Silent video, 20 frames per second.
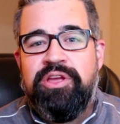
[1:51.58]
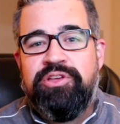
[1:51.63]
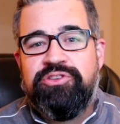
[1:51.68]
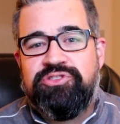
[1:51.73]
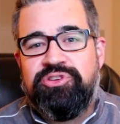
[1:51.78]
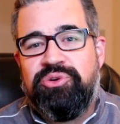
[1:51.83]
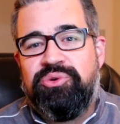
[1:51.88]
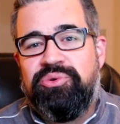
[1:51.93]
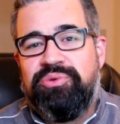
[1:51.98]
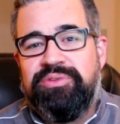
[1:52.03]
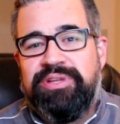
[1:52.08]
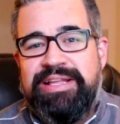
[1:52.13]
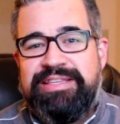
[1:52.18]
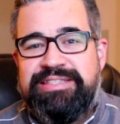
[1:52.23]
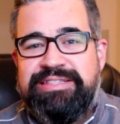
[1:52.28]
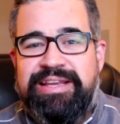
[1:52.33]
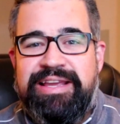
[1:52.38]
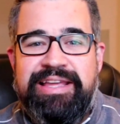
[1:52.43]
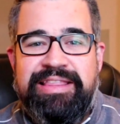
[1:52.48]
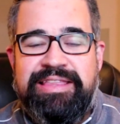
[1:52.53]
So
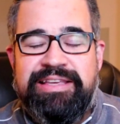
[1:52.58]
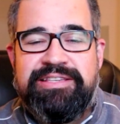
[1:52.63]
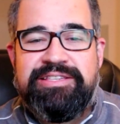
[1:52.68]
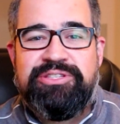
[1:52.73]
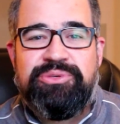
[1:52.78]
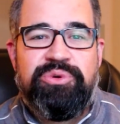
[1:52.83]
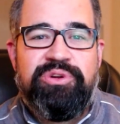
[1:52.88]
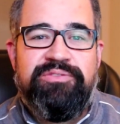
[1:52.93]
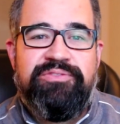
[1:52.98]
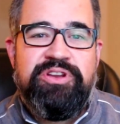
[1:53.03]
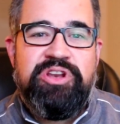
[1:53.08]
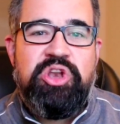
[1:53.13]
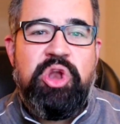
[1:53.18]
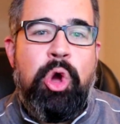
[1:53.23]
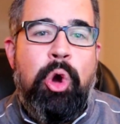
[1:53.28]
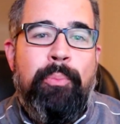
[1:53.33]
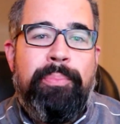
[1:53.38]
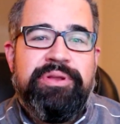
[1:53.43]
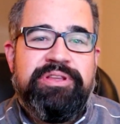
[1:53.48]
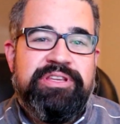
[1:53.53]
let's take this sort of in
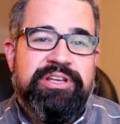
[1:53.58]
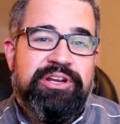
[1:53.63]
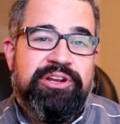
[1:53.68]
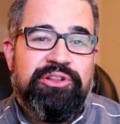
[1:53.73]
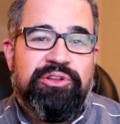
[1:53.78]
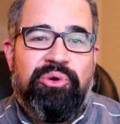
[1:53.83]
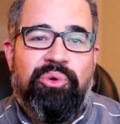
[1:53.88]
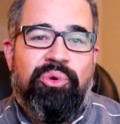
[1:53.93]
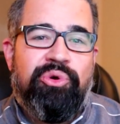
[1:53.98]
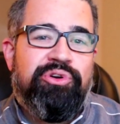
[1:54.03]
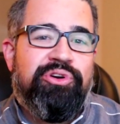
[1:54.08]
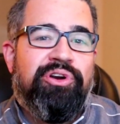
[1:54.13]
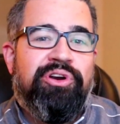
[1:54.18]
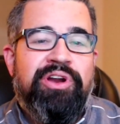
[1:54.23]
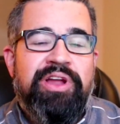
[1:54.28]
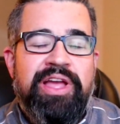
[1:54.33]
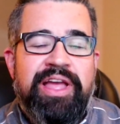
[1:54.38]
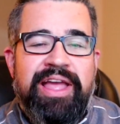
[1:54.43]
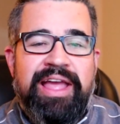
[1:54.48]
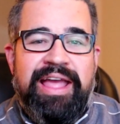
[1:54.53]
no particular
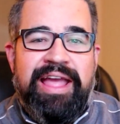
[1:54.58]
order.